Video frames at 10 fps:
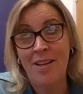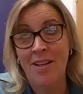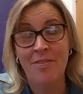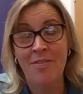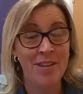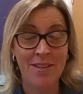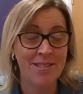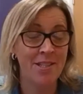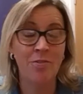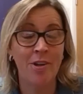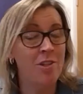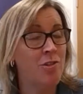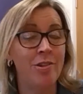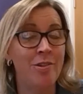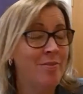I love that. That's so very
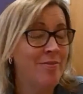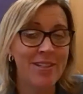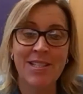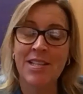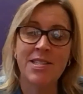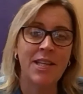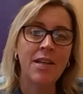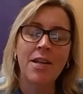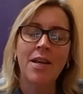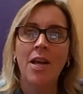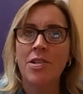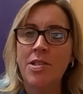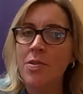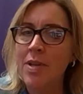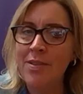true. Fantastic. So
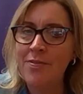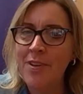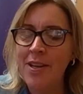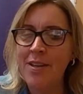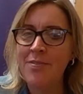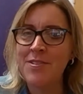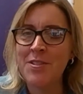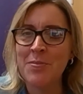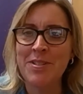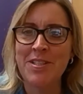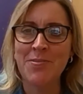if somebody's